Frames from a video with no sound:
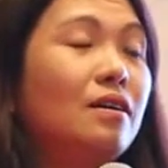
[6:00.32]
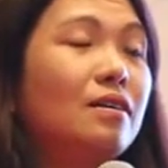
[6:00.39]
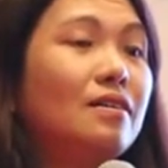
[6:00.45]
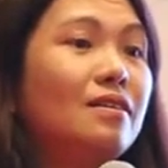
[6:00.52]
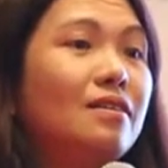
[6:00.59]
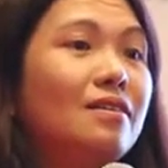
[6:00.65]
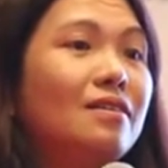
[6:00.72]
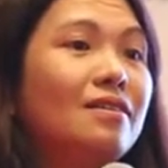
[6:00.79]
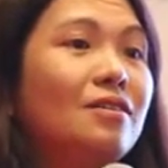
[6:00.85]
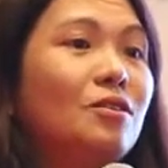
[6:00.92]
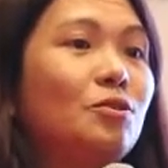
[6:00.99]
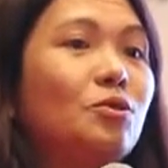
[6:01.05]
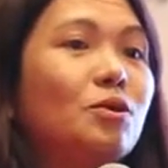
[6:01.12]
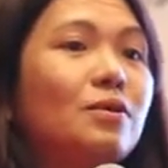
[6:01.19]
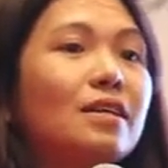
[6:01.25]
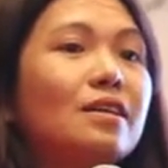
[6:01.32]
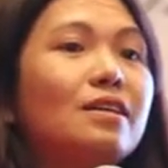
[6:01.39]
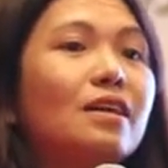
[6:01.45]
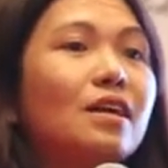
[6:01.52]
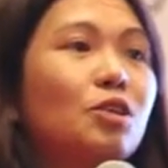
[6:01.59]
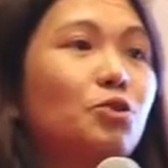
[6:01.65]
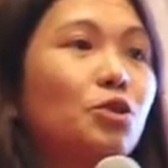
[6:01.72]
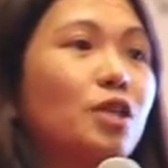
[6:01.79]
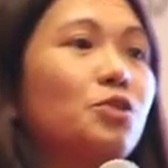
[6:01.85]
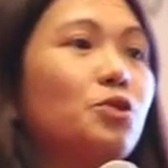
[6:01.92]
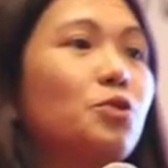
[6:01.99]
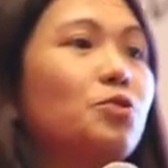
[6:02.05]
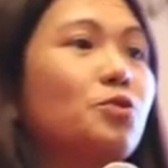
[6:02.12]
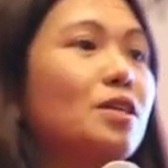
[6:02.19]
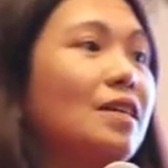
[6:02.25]
And for TÜV
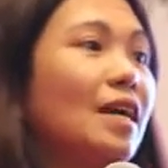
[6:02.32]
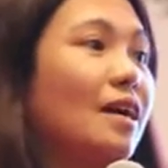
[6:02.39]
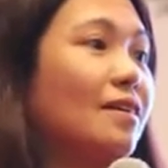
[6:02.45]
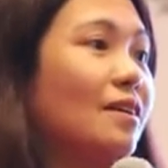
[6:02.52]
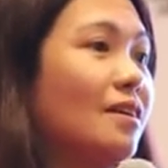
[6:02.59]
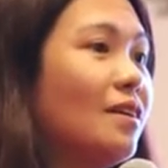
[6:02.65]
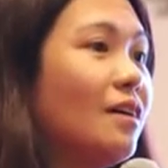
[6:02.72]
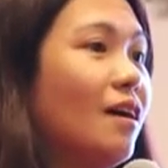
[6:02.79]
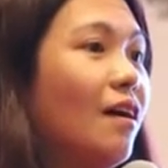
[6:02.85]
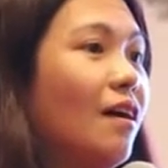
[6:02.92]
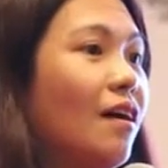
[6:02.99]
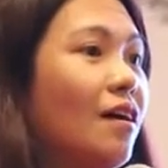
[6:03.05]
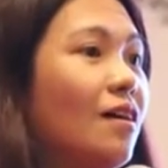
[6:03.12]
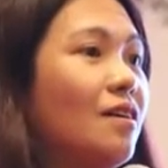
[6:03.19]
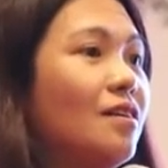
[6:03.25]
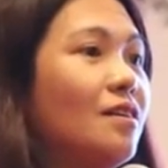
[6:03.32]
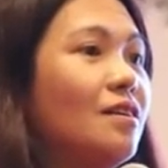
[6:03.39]
Rheinland, as